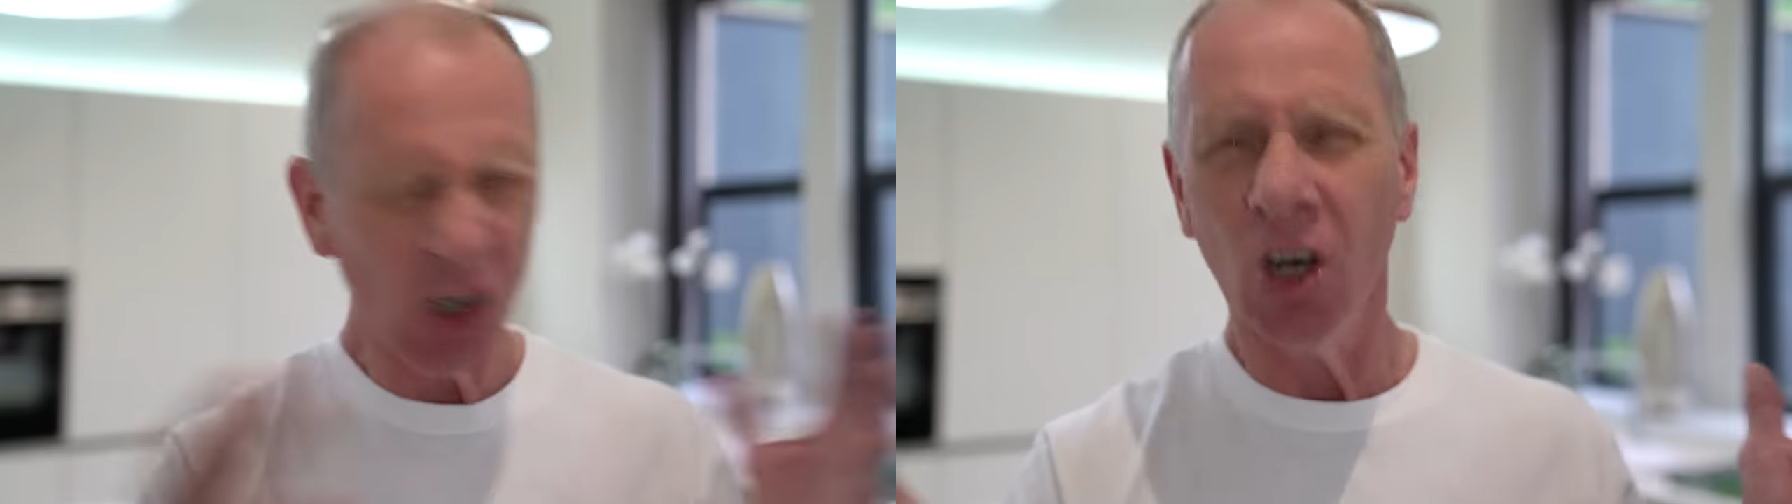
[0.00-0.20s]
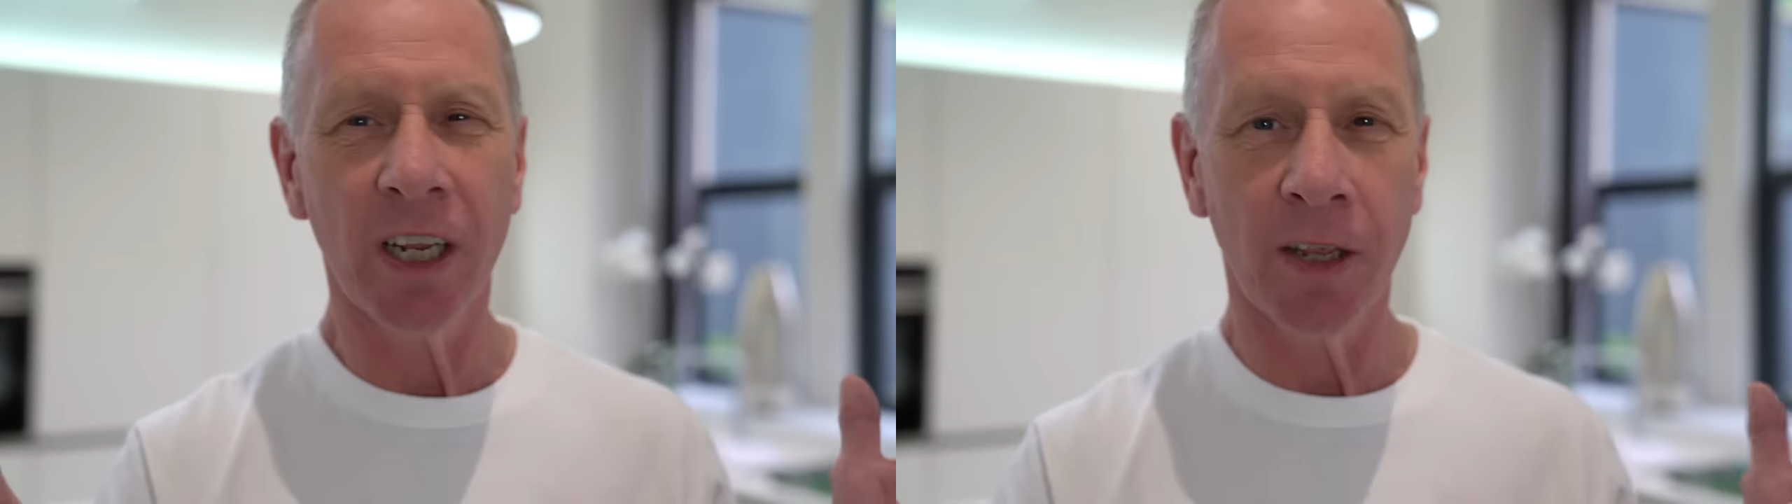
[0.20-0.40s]

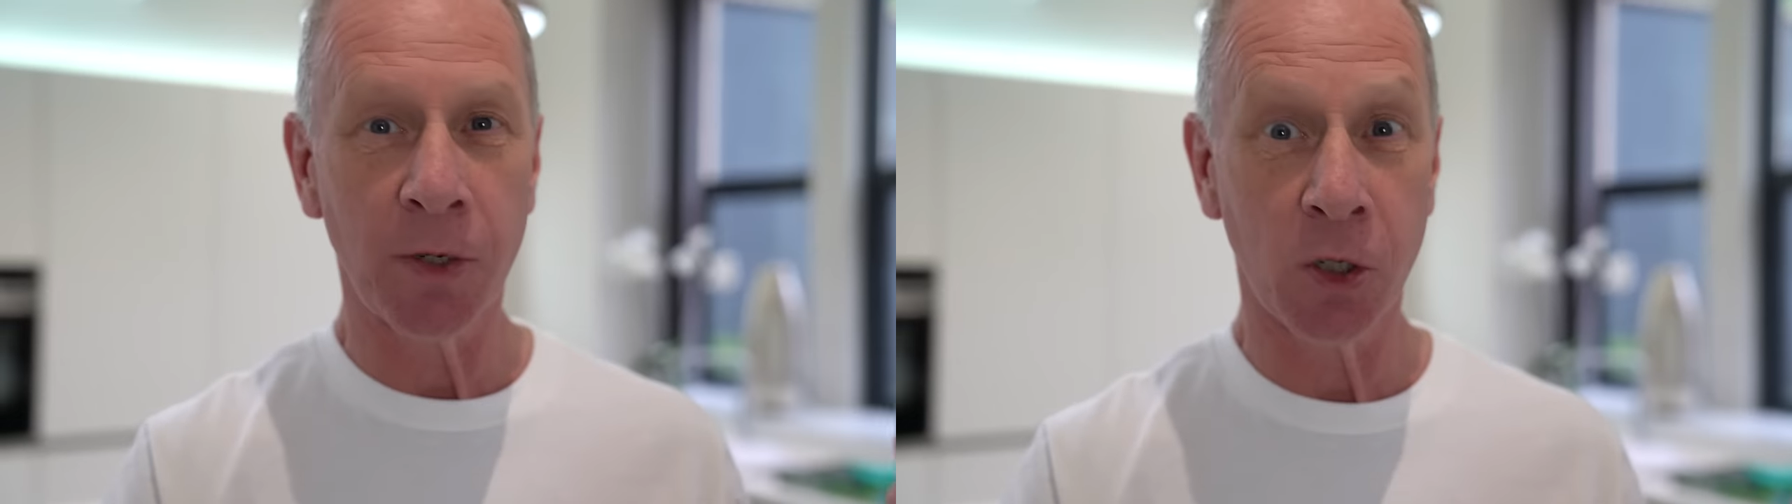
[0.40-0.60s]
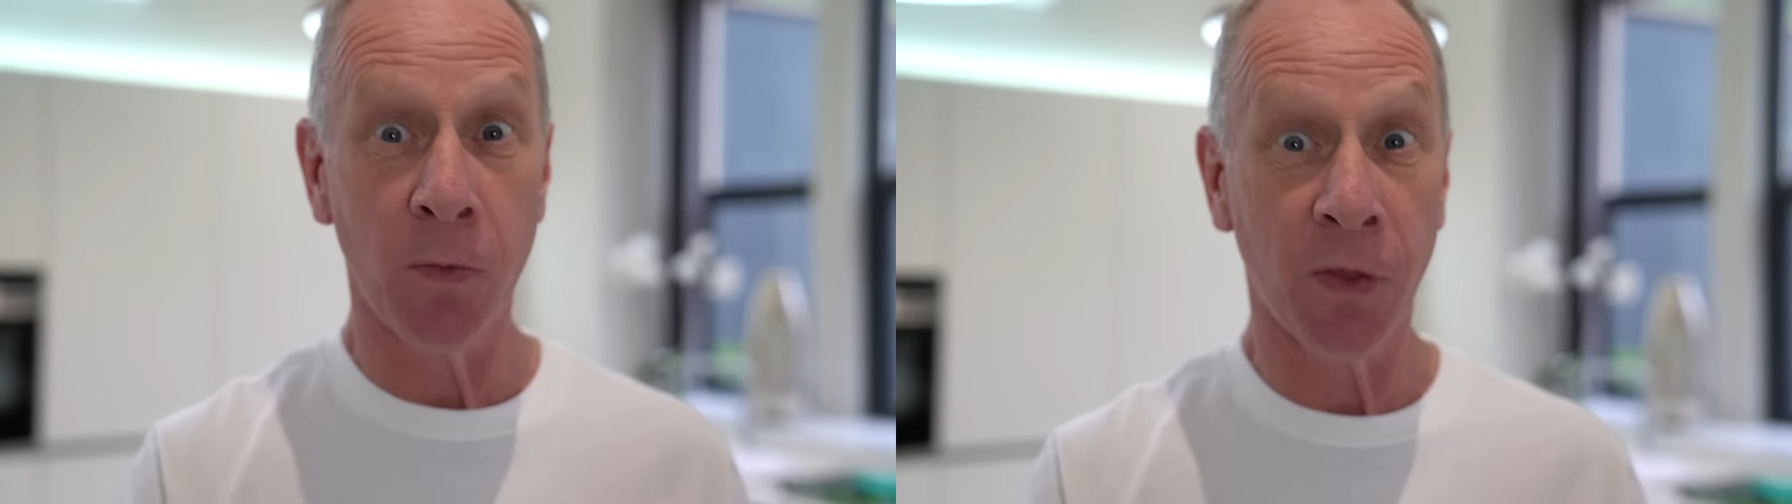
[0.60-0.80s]
Surely there
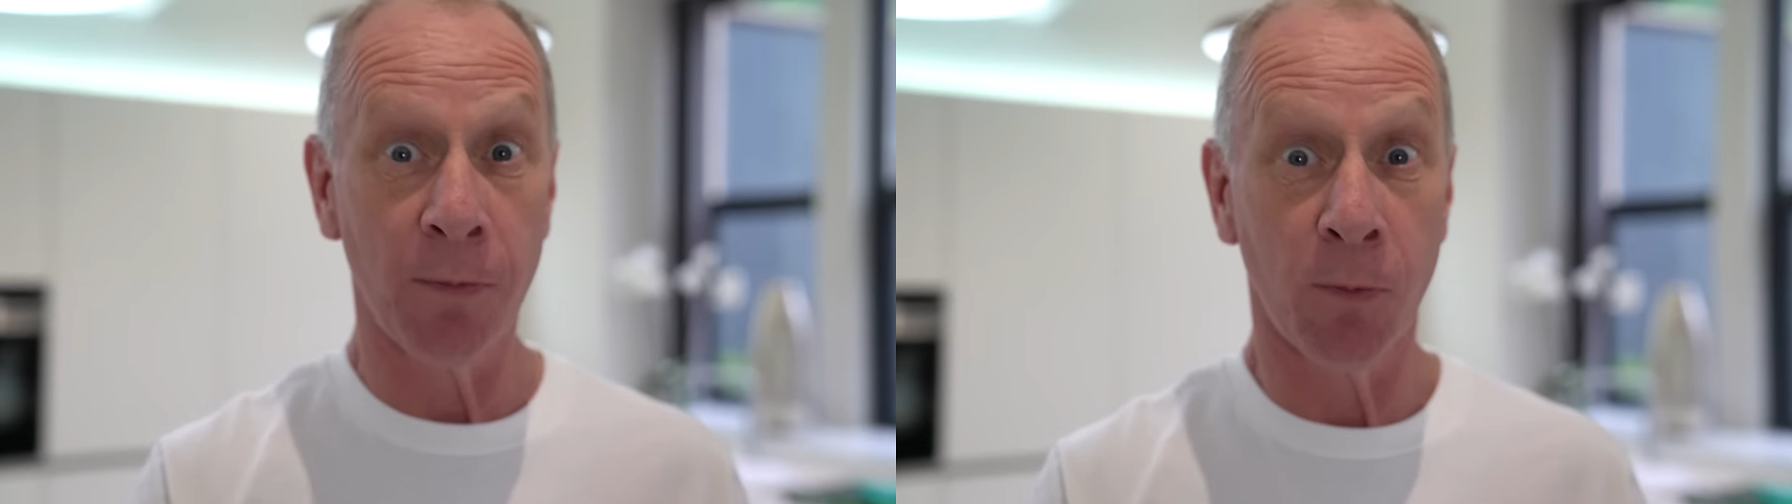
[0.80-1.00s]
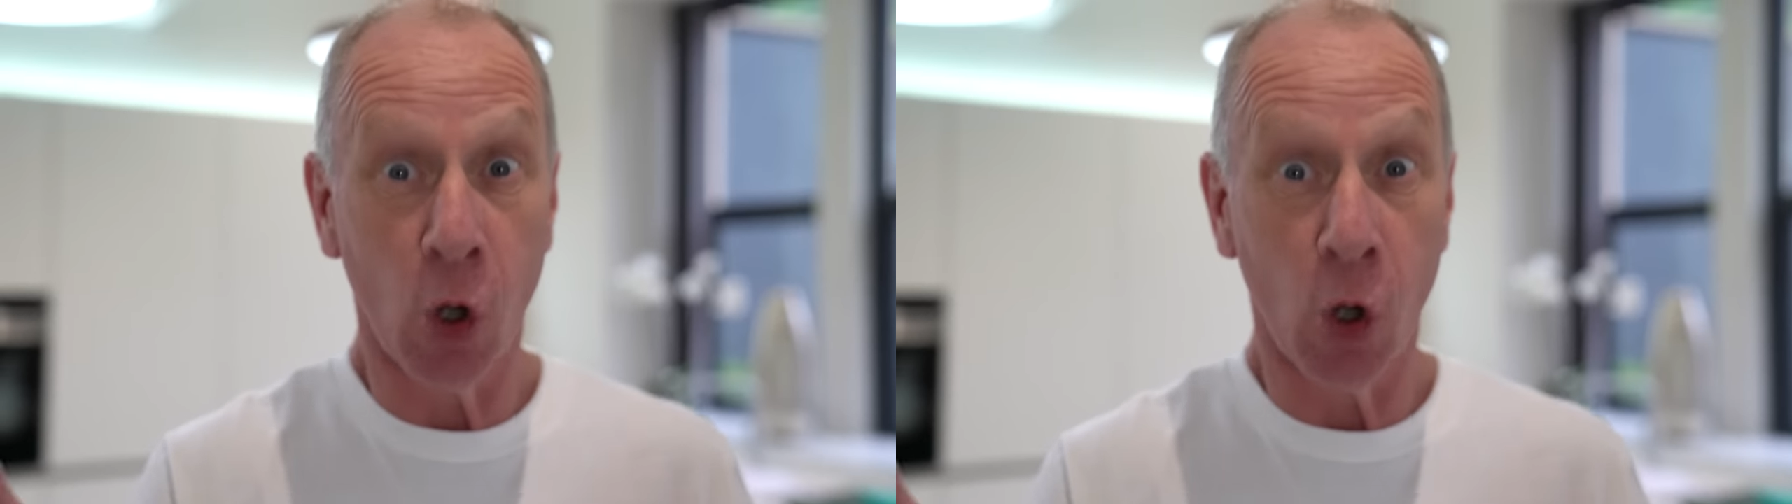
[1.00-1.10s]
was something